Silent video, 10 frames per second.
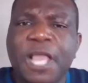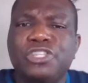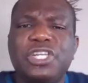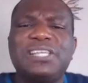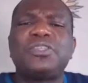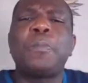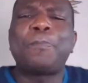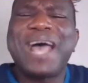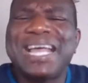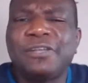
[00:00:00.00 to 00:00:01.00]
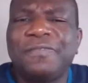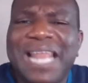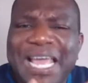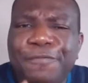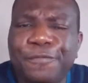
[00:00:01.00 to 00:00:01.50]
So there's a path of
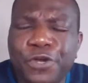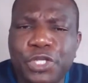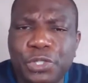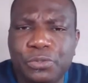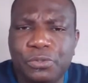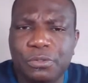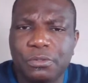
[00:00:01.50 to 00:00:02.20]
life for you